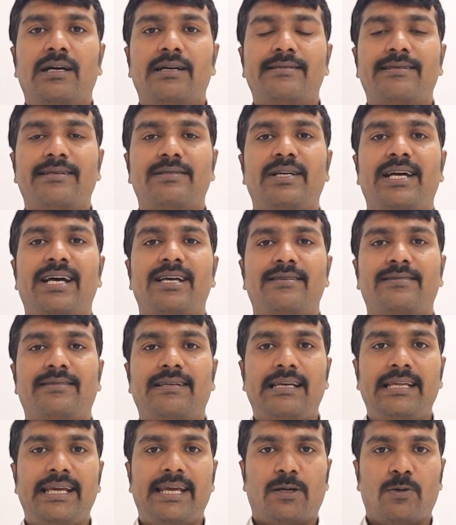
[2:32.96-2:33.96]
such as
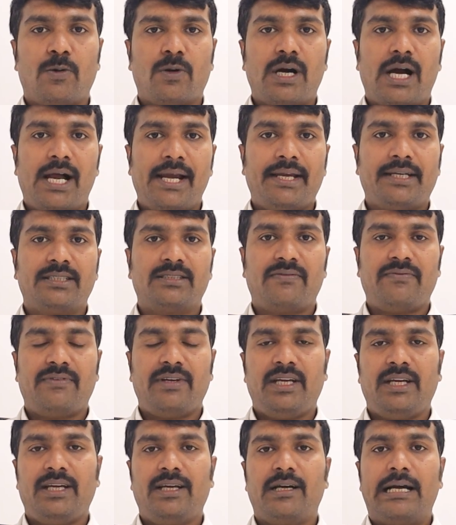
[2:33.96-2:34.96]

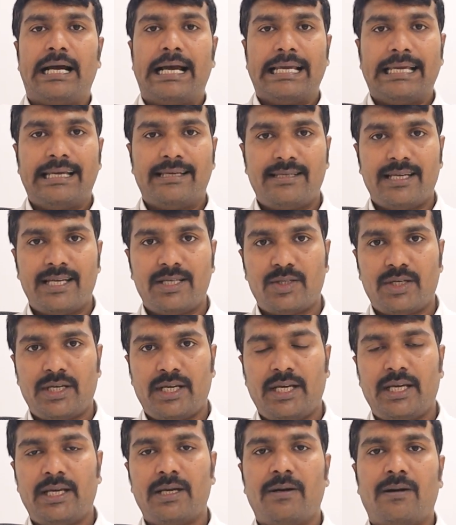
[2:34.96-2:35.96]
tele-echocardiography,
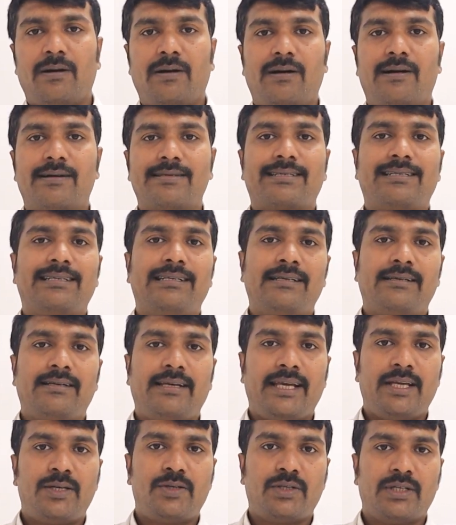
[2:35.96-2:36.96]
ECG,
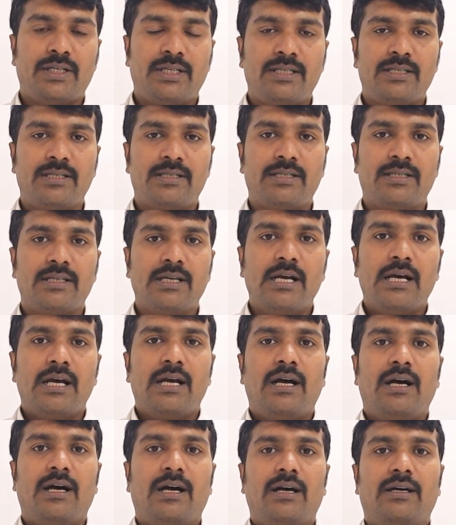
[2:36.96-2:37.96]
auscultations,
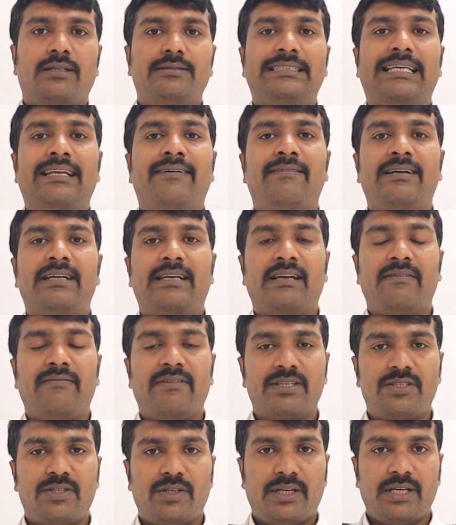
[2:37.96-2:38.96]
relevant
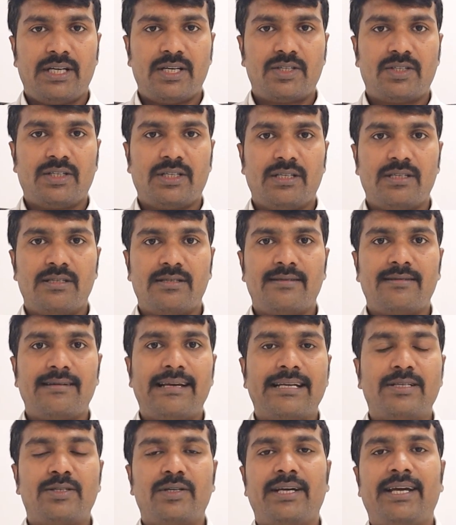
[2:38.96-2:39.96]
investigations,
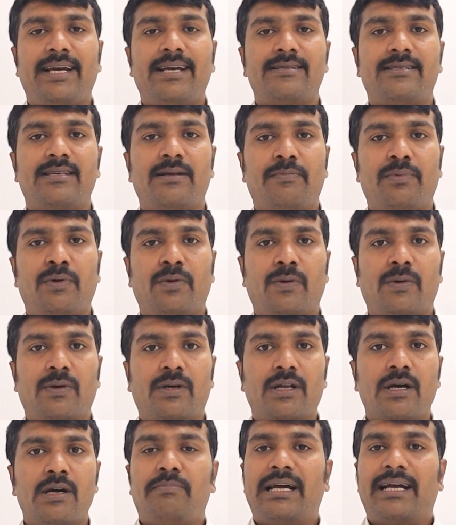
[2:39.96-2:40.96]
HIA
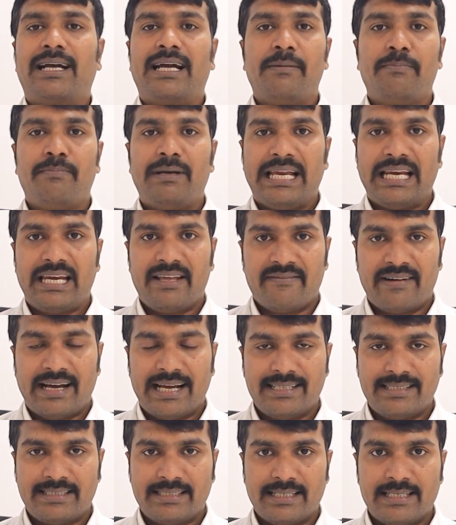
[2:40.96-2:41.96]
support, plug-and-play
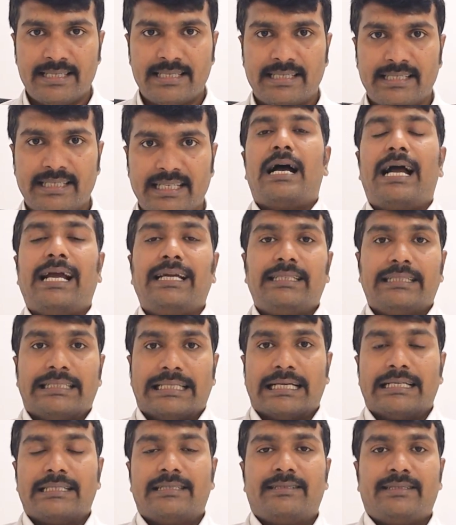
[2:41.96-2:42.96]
devices.
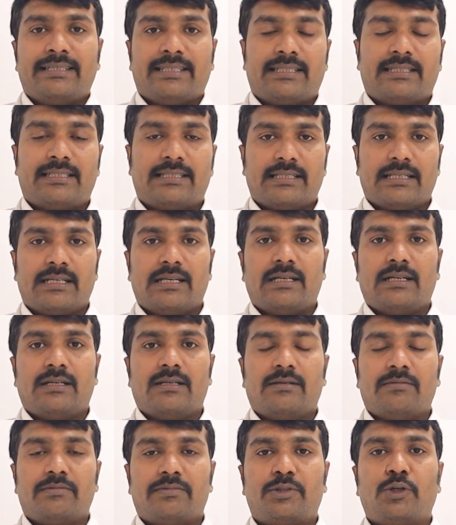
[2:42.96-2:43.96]
And this
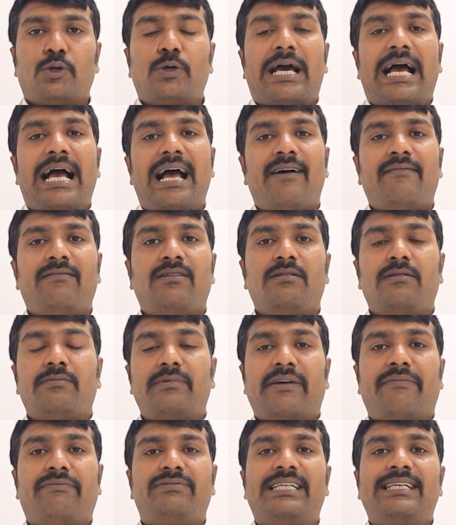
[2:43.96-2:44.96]
should have
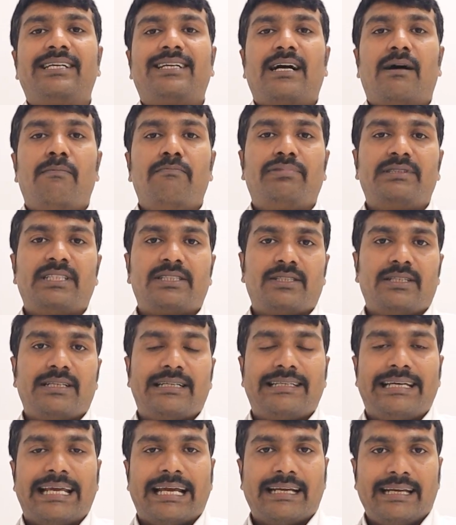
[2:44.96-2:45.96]
a different
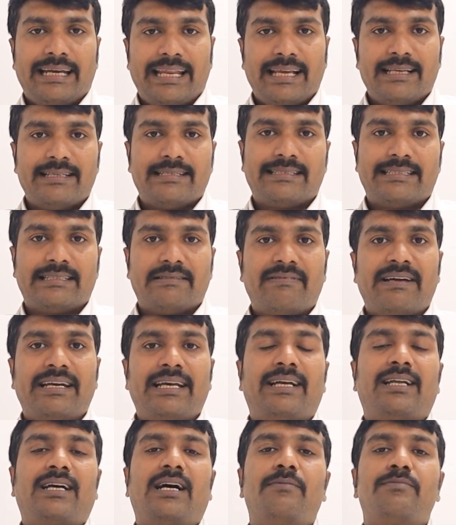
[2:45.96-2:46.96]
compression techniques when
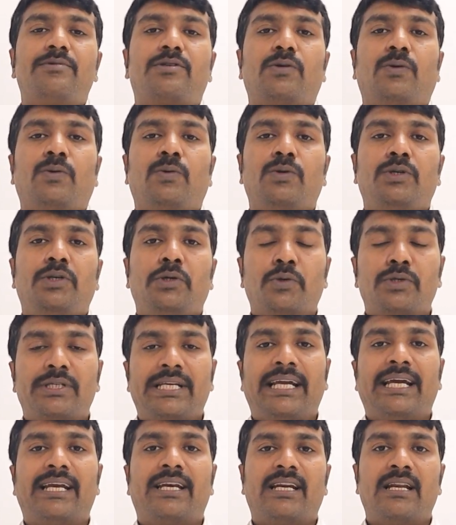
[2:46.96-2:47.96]
it comes to
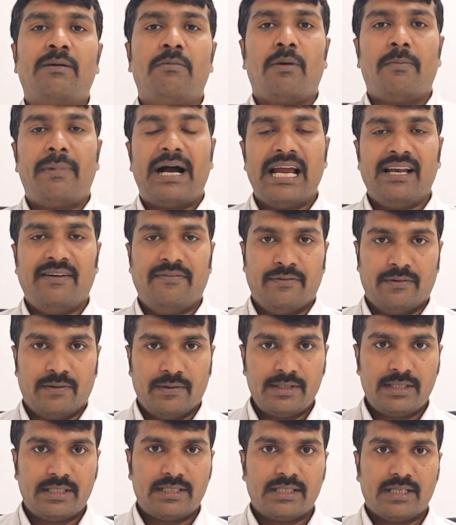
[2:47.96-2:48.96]
using it in a mobile
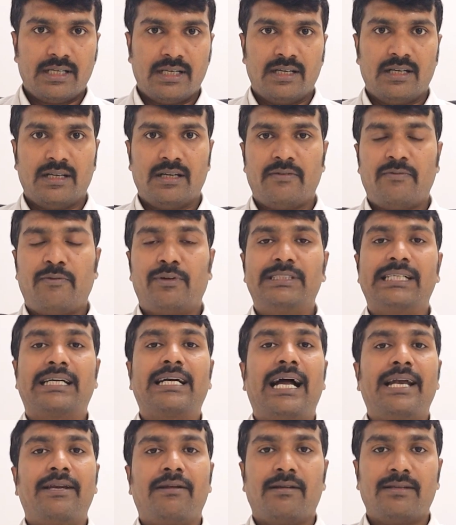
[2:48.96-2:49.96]
phones for a
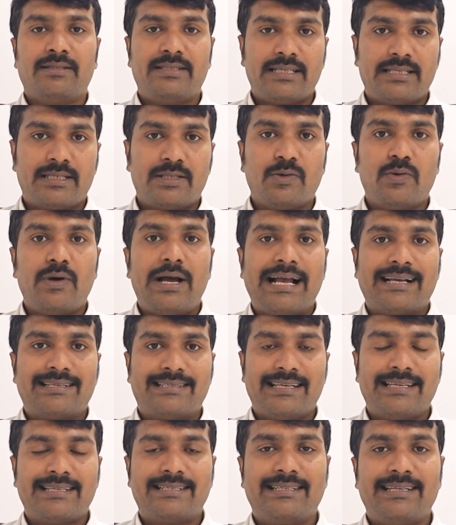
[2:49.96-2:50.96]
cardiologist to
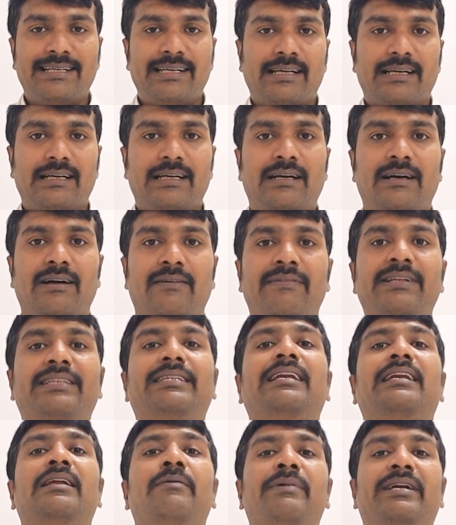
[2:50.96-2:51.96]
access it with
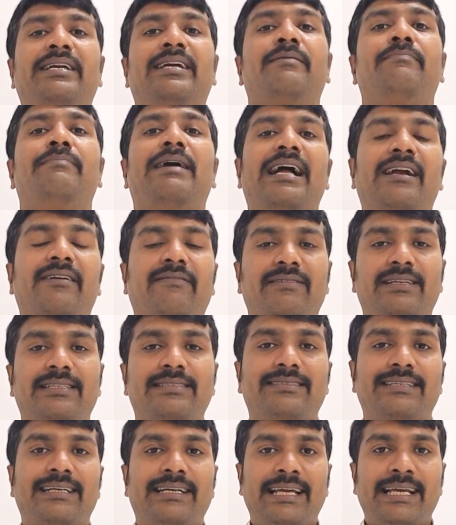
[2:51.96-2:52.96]
the limited bandwidth
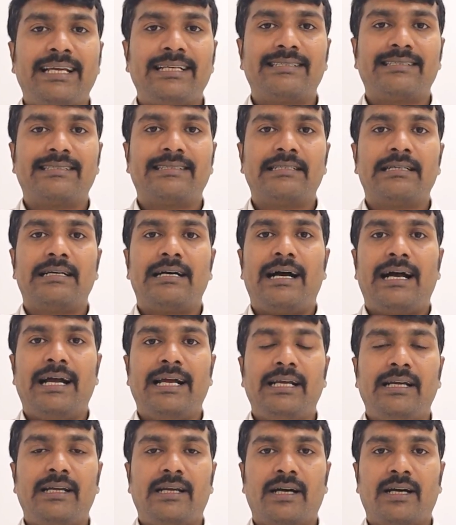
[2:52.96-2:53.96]
settings,
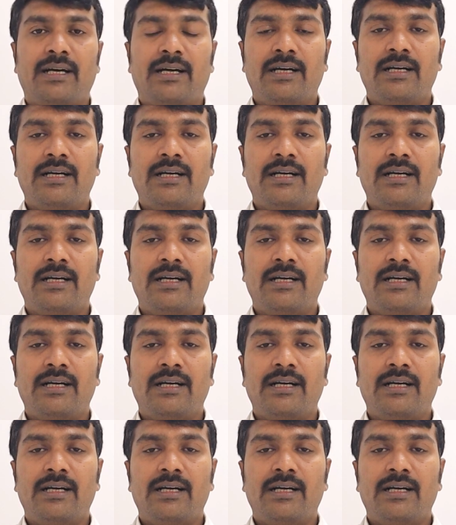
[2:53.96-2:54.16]
and